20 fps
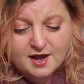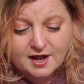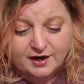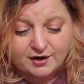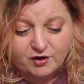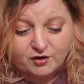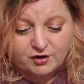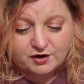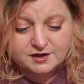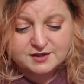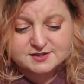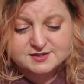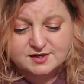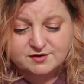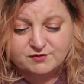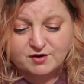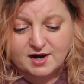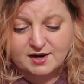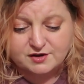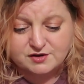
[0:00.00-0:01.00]
an artist
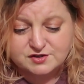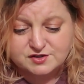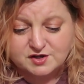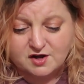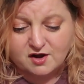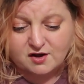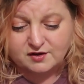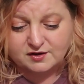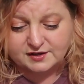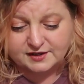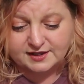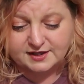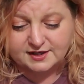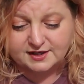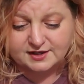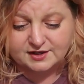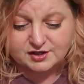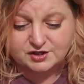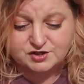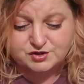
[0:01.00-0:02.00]
and writer's colony
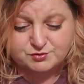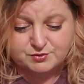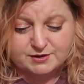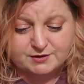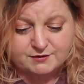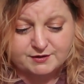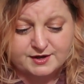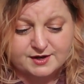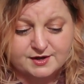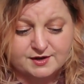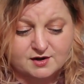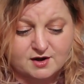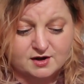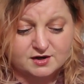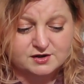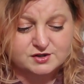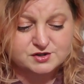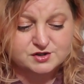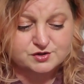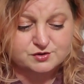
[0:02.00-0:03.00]
in a dreary,
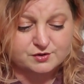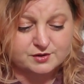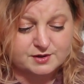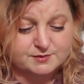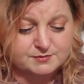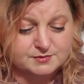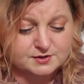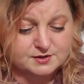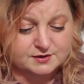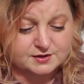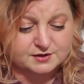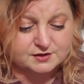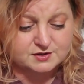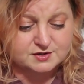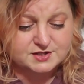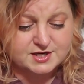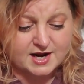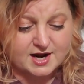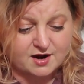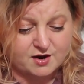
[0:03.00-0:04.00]
nondescript little
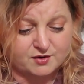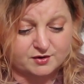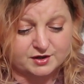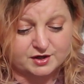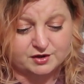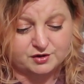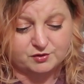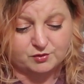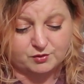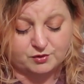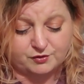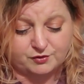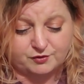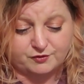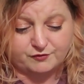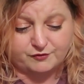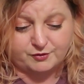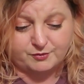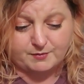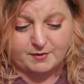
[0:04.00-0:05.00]
town in
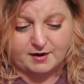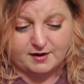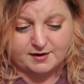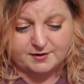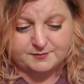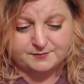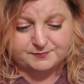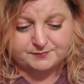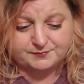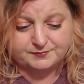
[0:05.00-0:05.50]
northern Vermont.